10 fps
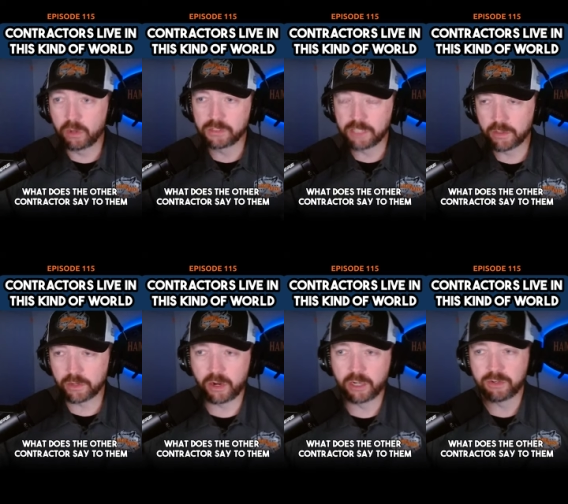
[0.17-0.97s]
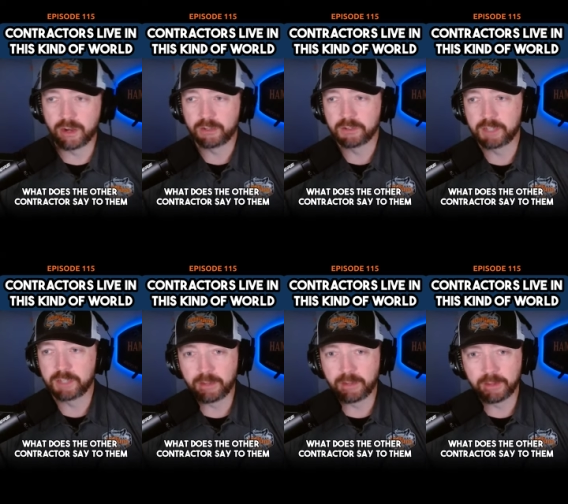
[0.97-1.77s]
does the other contractor say
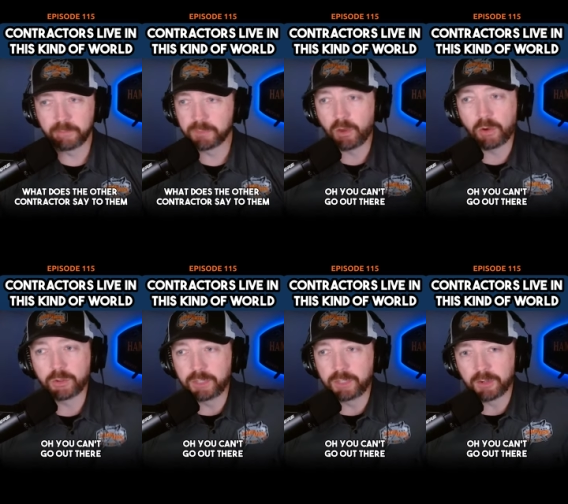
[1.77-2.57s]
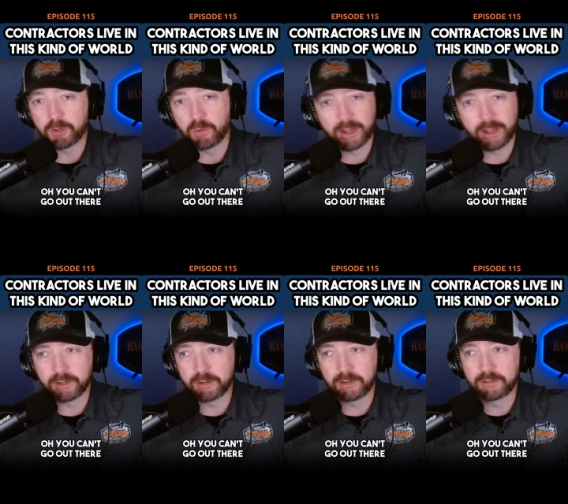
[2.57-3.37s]
to them? Oh, you can't go out
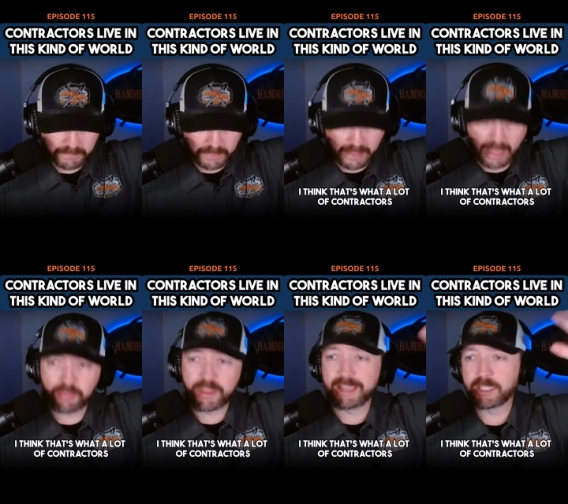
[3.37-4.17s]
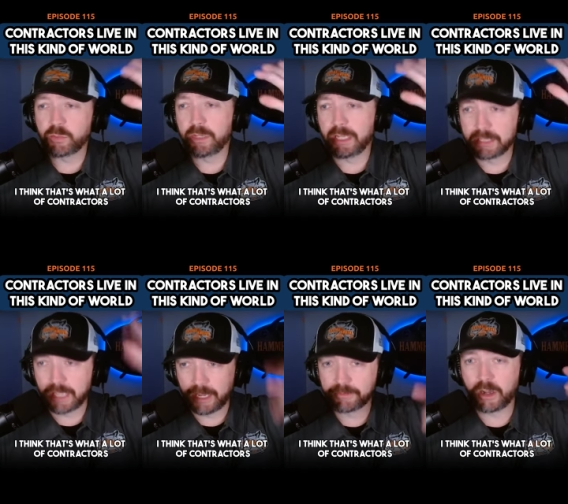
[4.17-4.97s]
there. I think that's what a
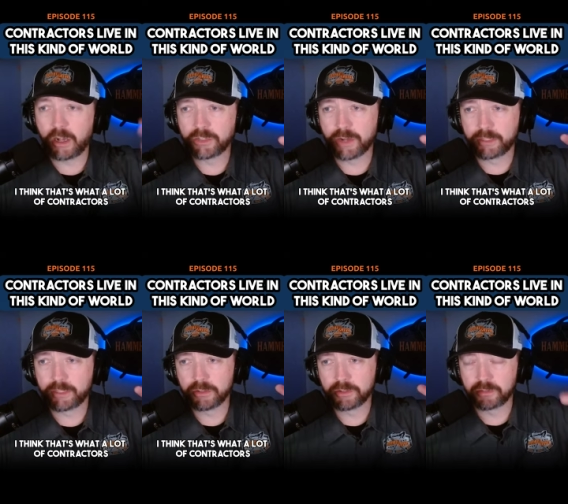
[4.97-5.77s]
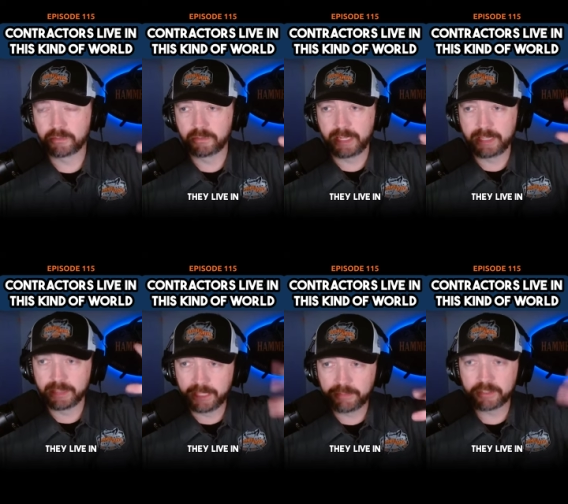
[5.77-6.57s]
lot of contractors they
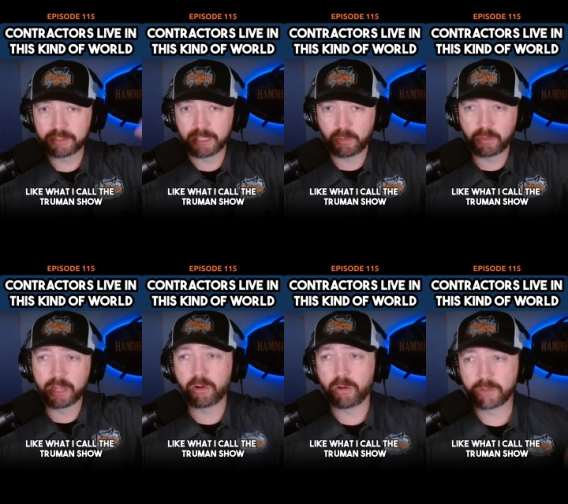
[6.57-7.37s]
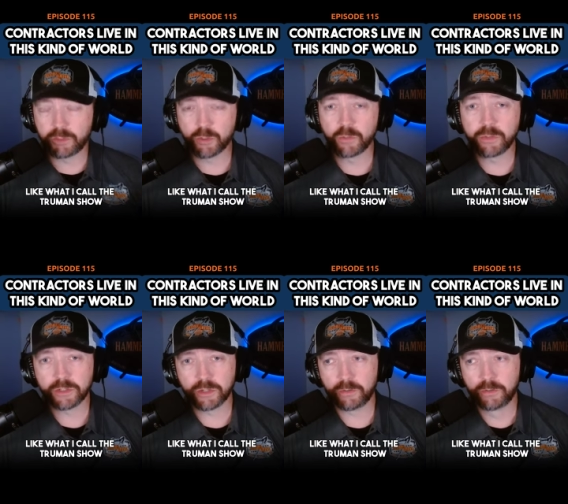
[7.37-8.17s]
live in like what I call the Truman
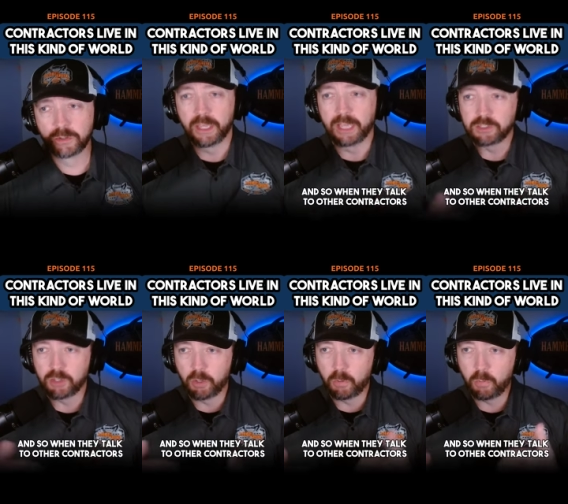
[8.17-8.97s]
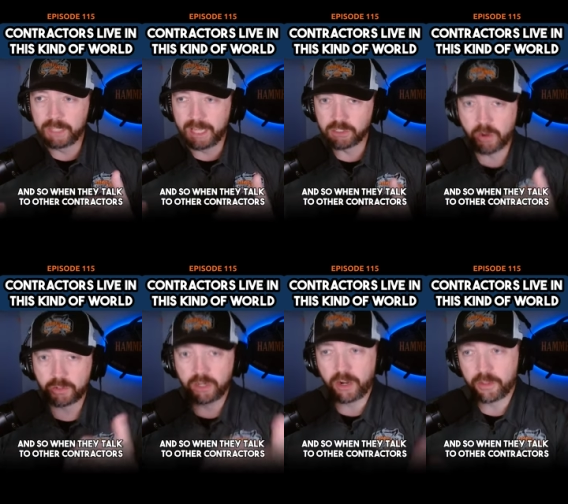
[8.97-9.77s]
show. And so when they talk
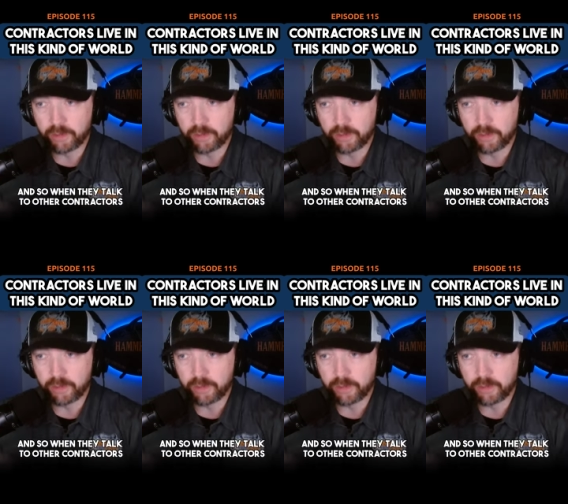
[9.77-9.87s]
to other